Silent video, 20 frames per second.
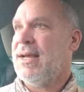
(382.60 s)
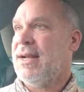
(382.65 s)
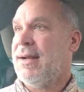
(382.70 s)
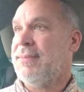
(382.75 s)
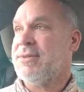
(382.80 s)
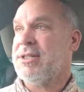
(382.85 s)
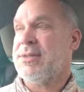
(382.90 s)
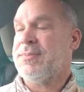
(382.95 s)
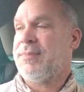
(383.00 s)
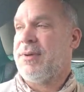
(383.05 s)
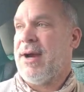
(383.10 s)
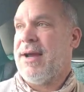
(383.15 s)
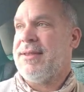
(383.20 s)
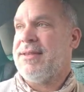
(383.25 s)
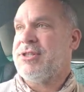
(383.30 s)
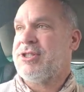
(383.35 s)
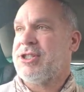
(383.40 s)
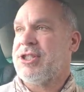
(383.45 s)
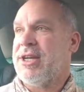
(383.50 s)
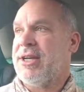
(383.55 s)
And I'm just
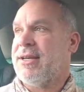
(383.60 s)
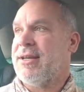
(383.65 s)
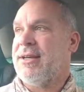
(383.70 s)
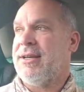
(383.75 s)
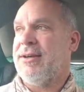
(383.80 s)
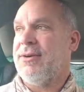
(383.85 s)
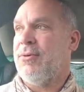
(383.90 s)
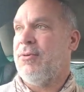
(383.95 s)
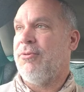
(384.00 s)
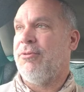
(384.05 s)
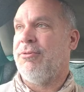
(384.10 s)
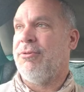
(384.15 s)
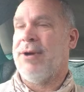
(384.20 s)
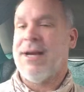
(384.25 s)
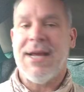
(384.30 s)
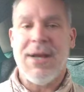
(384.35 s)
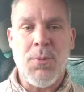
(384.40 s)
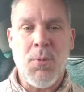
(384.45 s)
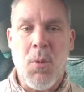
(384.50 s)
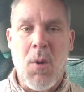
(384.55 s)
praying this chick
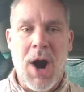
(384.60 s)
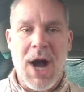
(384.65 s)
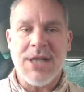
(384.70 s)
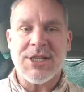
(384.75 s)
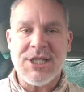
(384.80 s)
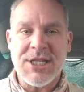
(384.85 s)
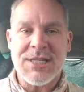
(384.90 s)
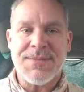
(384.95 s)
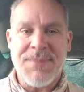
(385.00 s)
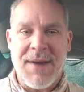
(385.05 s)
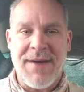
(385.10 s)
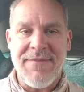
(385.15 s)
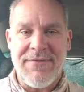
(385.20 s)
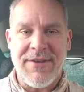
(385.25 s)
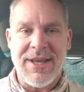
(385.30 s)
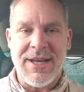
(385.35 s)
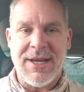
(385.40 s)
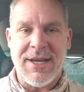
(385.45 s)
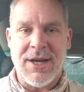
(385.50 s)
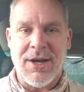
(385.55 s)
watches my
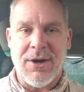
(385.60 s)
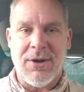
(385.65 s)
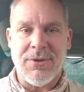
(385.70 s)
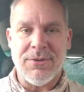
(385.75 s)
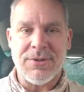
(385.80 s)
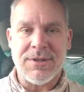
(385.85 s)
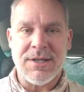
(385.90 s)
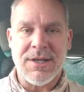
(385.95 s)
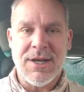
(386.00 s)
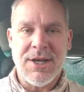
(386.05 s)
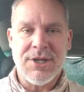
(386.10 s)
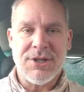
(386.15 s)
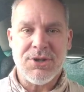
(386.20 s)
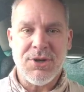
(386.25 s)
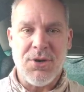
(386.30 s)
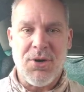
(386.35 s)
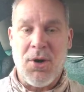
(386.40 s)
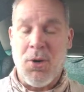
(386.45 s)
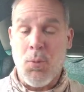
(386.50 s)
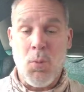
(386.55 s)
videos.
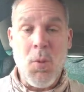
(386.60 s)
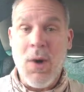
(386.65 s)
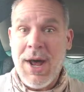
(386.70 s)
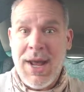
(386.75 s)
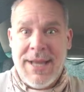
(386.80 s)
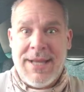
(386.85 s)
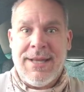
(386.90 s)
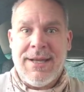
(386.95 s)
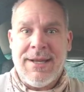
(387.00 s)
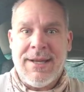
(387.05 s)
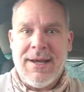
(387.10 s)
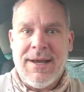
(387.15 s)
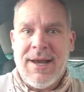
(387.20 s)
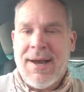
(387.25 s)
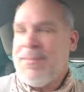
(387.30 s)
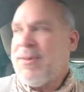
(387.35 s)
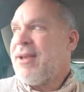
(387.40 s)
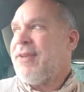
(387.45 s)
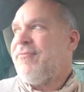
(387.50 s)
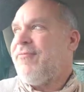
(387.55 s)
So, one,
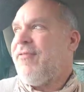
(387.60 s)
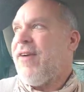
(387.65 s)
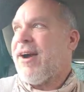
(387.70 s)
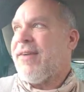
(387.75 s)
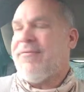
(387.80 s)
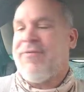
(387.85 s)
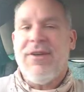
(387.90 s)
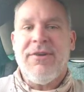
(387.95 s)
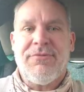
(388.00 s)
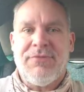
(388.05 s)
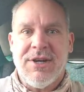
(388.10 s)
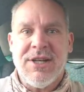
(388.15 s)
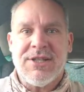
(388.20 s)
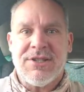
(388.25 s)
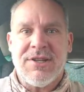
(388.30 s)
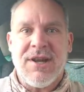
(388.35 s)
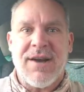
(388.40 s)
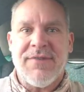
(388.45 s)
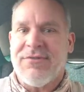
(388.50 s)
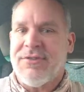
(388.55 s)
I mean, fuck, feel free to
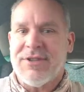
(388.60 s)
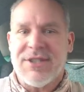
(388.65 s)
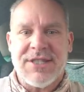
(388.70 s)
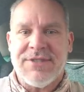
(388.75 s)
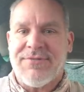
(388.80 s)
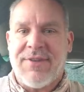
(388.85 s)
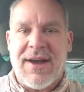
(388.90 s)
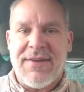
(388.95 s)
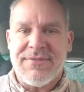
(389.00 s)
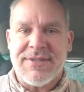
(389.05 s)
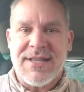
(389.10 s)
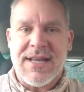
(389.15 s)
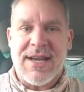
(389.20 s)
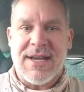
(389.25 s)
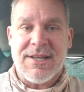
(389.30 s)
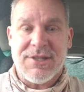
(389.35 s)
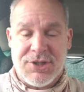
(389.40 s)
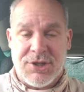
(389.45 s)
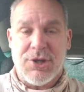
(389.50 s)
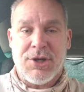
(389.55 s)
stop for just 5
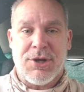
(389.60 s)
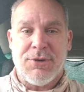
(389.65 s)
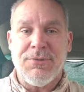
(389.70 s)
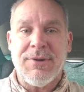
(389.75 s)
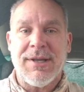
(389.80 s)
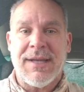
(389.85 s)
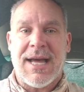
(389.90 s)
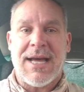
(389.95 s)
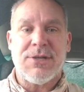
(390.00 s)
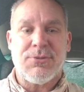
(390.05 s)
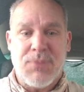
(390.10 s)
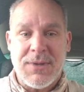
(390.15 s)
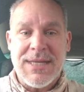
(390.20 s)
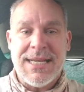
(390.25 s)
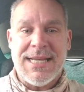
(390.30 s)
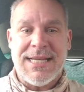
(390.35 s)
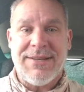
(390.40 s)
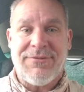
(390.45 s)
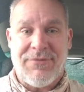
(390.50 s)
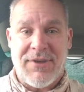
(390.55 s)
seconds so you can realize we
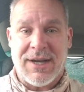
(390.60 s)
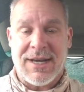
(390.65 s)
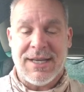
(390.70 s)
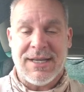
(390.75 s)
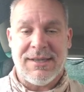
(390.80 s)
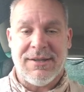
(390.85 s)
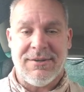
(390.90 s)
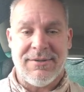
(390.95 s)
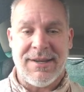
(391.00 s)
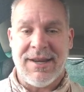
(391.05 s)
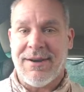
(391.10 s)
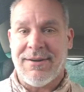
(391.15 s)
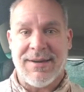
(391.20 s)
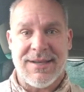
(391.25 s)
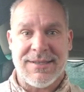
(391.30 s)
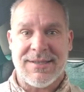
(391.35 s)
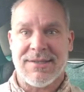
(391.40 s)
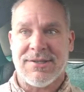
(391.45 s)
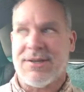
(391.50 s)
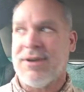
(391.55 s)
need to fucking clear the air
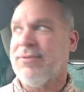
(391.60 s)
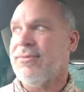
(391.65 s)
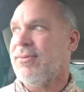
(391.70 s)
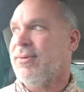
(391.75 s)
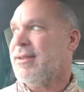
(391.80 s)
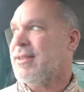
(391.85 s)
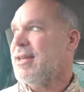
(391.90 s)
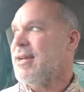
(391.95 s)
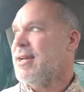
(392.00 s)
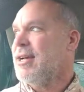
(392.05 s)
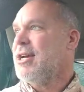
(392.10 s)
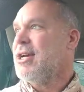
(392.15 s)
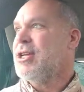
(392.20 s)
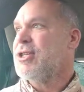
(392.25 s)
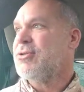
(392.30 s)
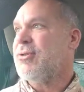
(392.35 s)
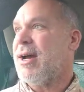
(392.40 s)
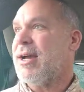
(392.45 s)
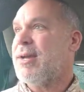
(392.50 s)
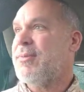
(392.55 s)
and get this over with
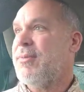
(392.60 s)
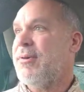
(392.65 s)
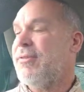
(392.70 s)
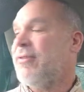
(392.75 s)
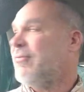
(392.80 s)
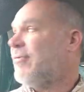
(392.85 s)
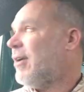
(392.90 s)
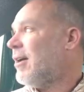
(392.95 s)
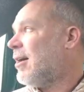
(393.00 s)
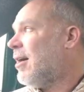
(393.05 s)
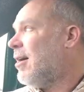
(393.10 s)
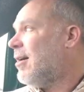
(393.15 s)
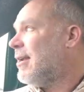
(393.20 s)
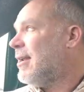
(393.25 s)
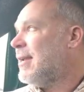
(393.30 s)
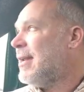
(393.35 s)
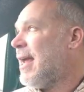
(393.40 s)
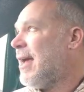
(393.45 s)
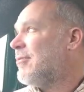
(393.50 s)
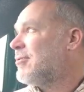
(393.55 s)
so I can move the fuck
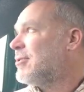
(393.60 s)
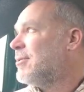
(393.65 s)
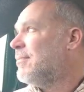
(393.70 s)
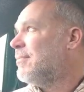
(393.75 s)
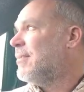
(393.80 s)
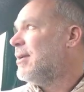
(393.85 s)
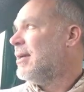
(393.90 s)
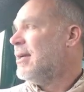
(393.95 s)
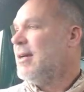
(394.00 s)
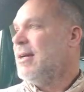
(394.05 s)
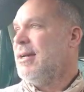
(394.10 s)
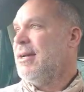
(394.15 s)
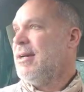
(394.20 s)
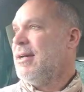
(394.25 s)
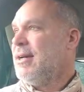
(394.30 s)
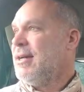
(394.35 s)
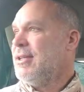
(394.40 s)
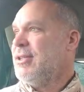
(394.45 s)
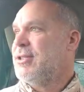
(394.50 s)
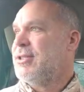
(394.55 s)
on and have some,
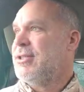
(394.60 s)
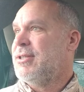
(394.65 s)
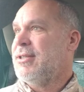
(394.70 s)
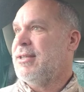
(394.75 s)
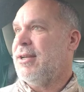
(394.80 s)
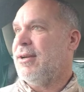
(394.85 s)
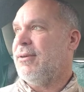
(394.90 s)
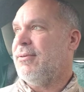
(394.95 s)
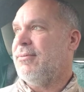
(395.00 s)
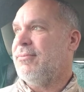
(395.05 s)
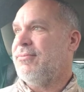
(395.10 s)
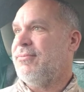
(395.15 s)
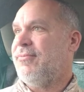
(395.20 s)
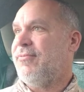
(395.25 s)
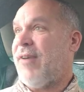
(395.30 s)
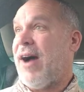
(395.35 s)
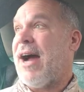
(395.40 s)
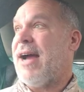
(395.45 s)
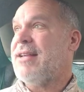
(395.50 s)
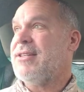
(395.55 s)
you know,
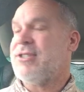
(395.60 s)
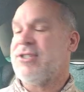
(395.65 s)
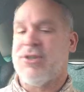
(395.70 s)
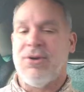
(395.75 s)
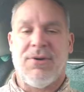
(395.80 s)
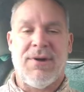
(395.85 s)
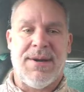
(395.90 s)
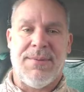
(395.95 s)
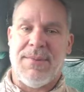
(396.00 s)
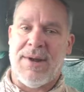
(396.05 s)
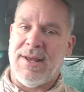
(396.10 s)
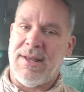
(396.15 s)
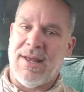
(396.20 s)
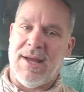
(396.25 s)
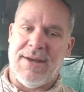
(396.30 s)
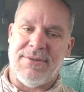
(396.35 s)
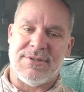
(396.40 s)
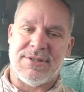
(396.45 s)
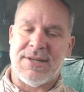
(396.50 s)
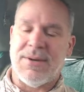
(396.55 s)
find joy in my
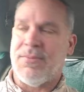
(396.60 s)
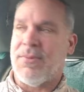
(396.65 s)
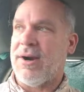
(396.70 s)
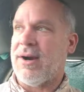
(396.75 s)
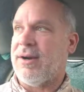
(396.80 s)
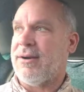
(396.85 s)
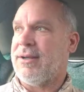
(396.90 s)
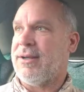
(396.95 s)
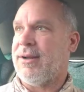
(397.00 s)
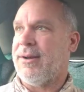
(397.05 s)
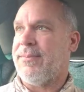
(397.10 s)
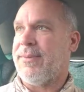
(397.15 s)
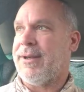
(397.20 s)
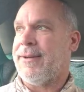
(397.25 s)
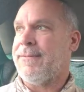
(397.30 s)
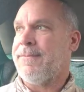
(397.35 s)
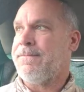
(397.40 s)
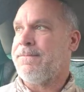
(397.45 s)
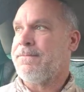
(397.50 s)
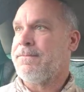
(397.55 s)
life somewhere. You know what I
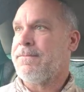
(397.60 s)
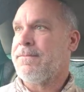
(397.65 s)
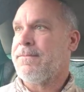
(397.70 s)
mean?